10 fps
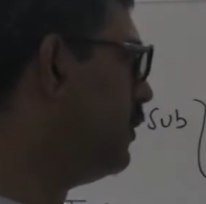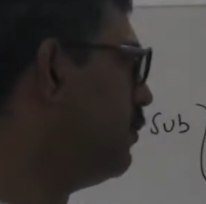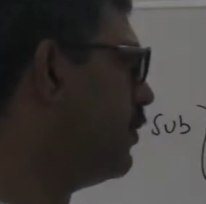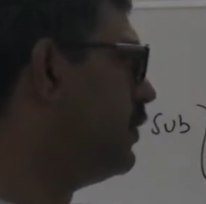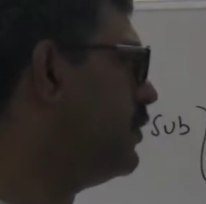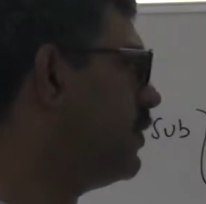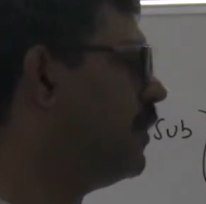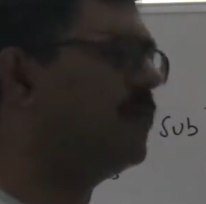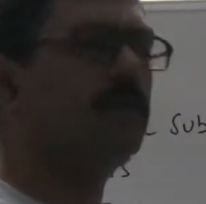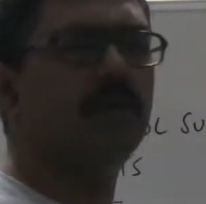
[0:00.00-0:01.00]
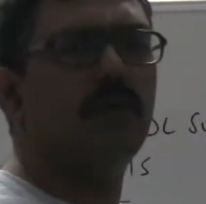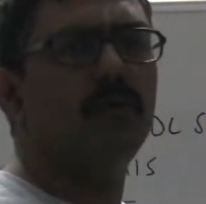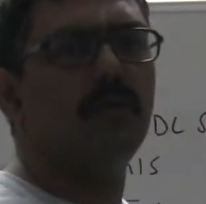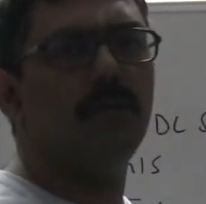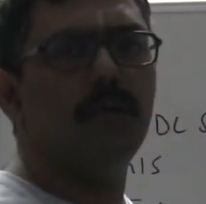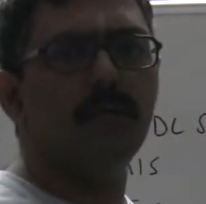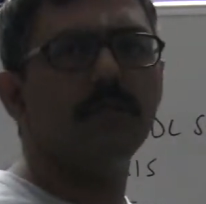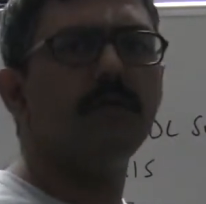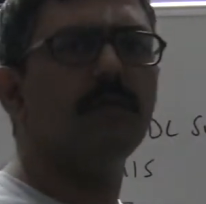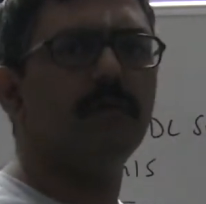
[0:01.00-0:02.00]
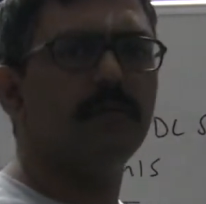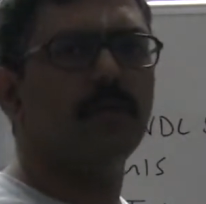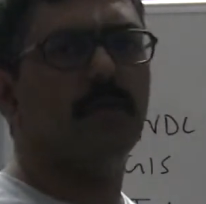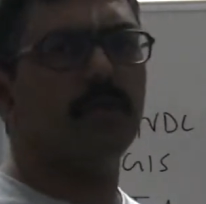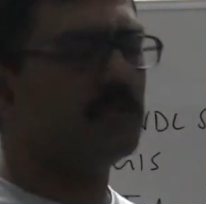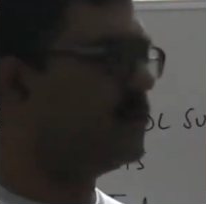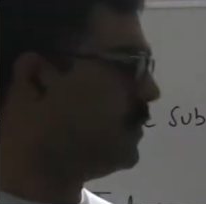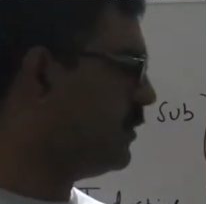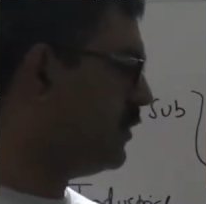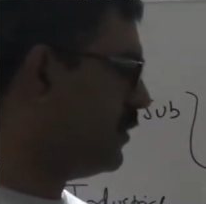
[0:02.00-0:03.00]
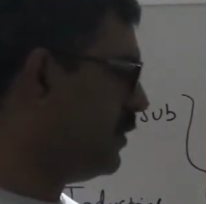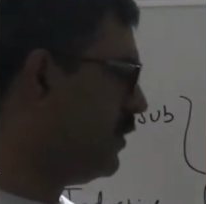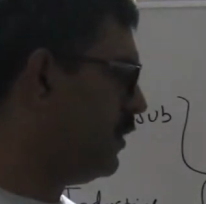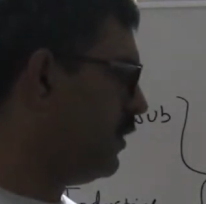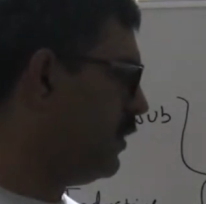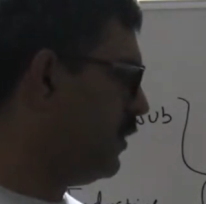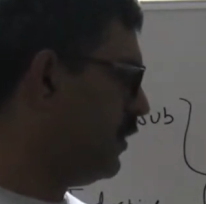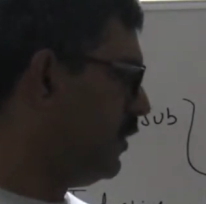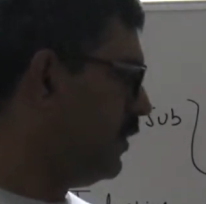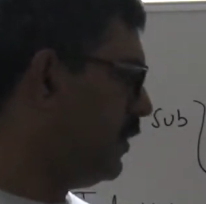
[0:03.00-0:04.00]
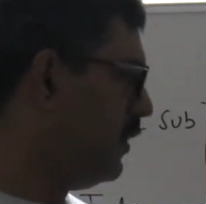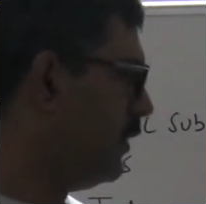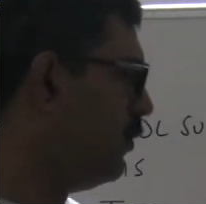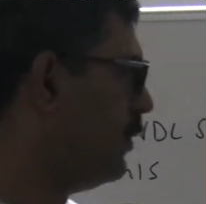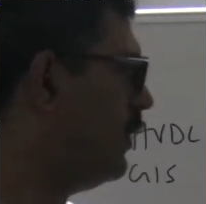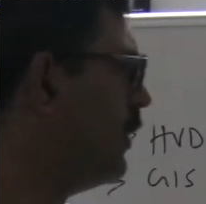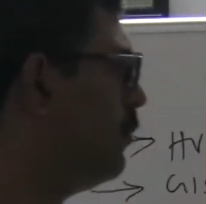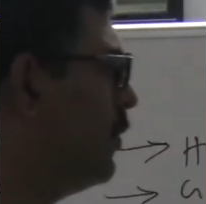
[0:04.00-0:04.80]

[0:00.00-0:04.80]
the potential of this outer metal surface rises. And when that